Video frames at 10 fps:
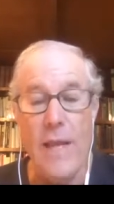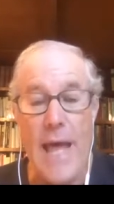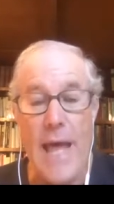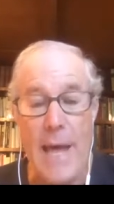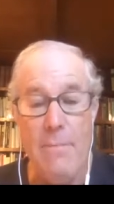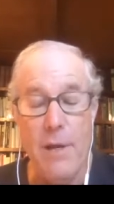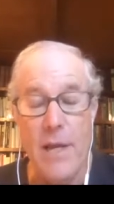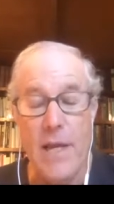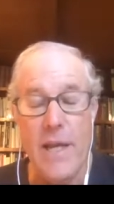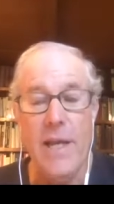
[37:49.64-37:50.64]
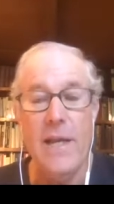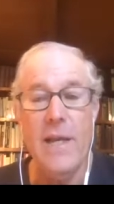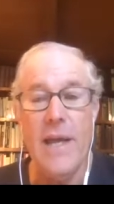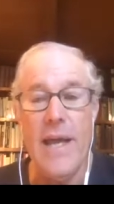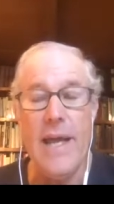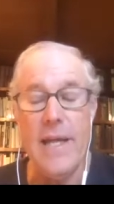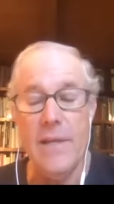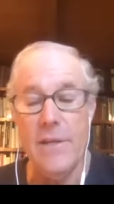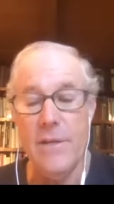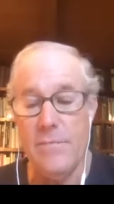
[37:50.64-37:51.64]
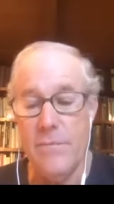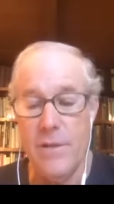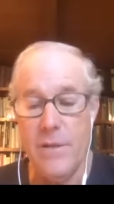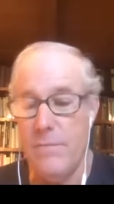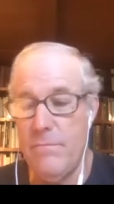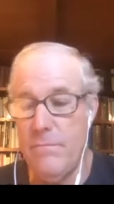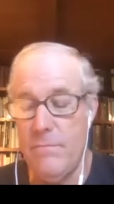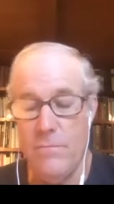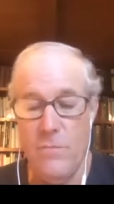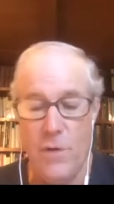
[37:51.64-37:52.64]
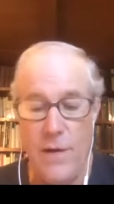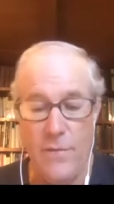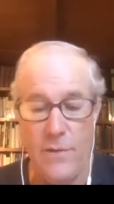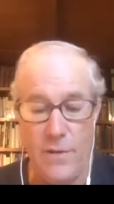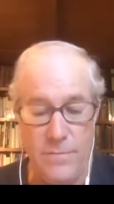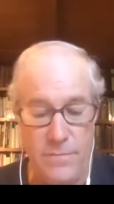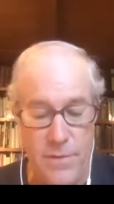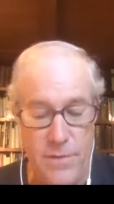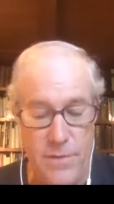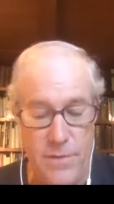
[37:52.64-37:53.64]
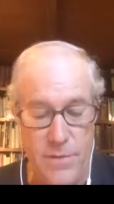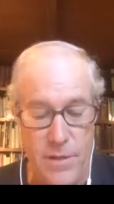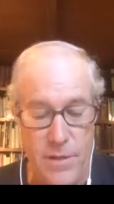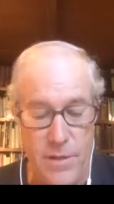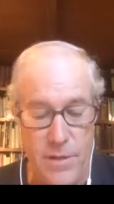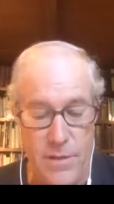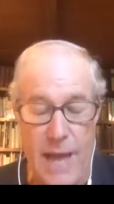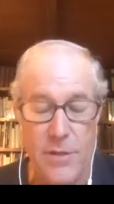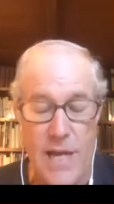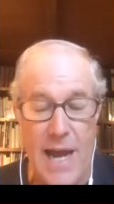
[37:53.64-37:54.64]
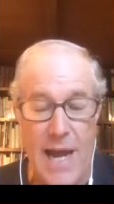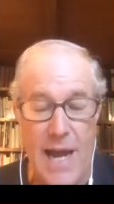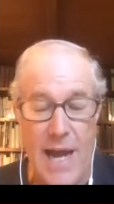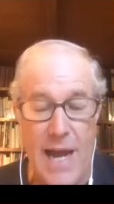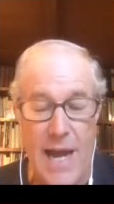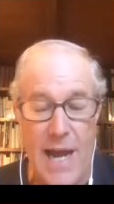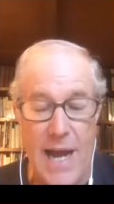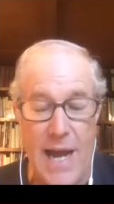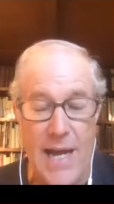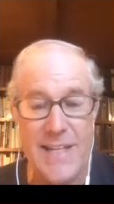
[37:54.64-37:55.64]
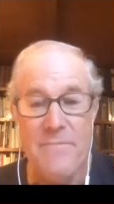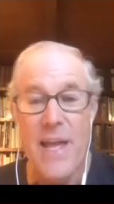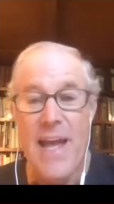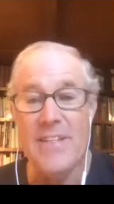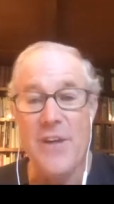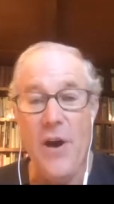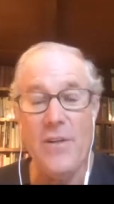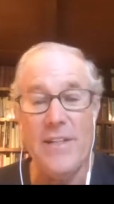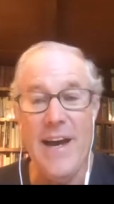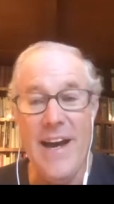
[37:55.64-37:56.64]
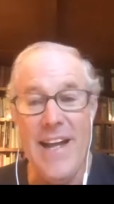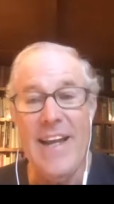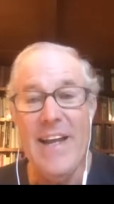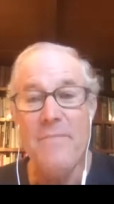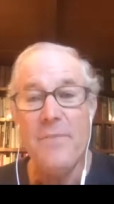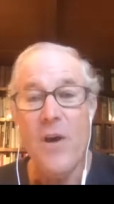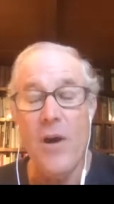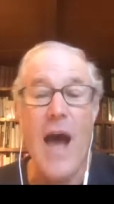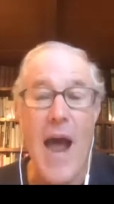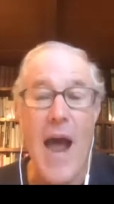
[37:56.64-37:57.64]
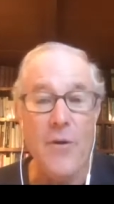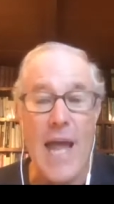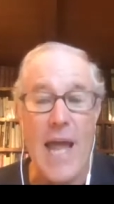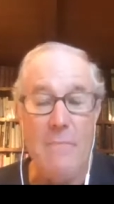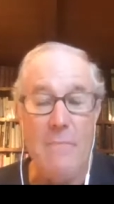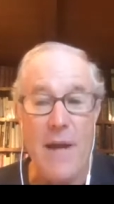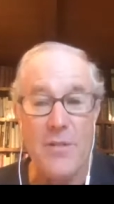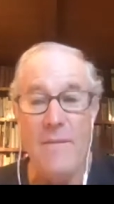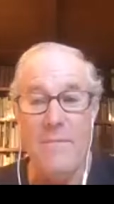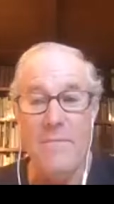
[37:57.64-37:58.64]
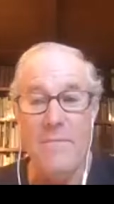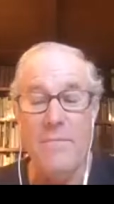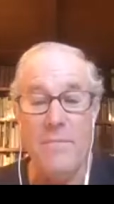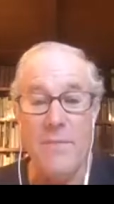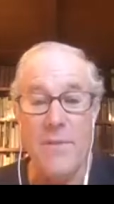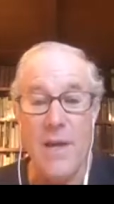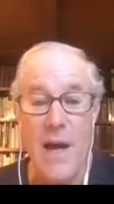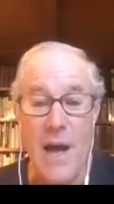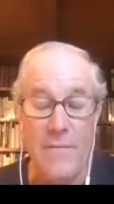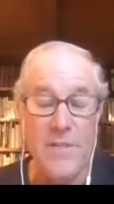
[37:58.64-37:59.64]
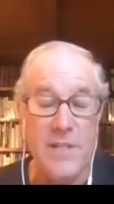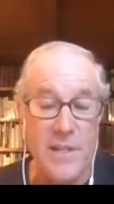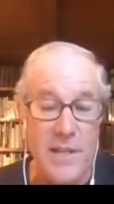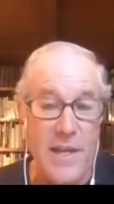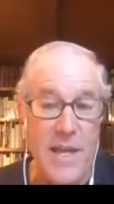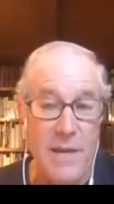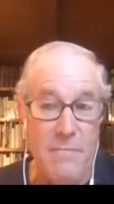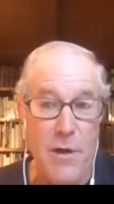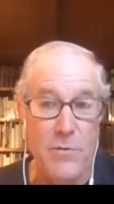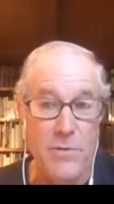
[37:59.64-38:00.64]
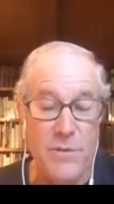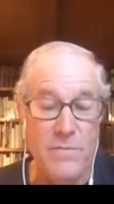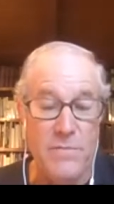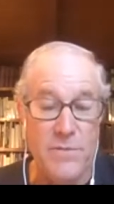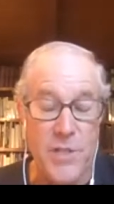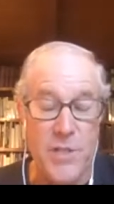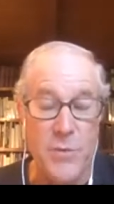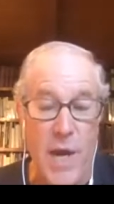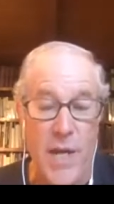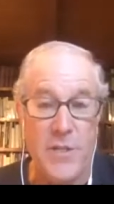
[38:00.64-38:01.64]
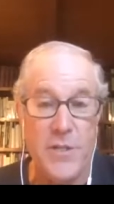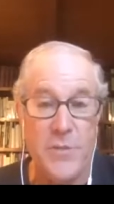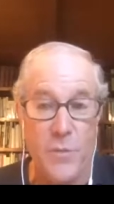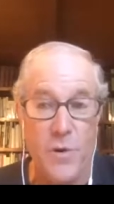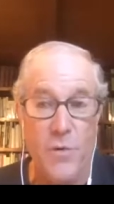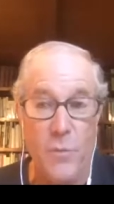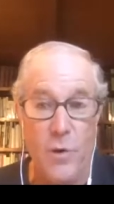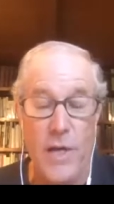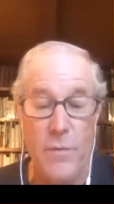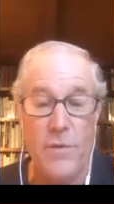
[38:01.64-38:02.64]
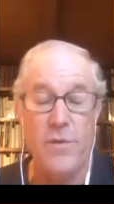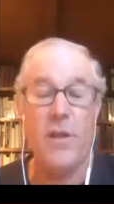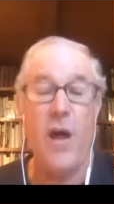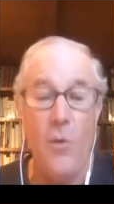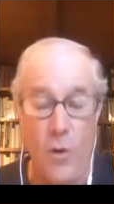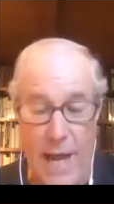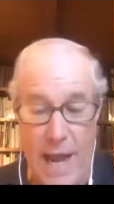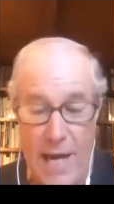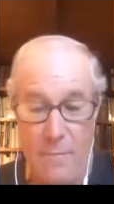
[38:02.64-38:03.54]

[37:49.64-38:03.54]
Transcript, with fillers: for the labeling and, the the whatever the the uh, advertising all done on high organic matter soils. Um, obviously, in most situations, we're working with low organic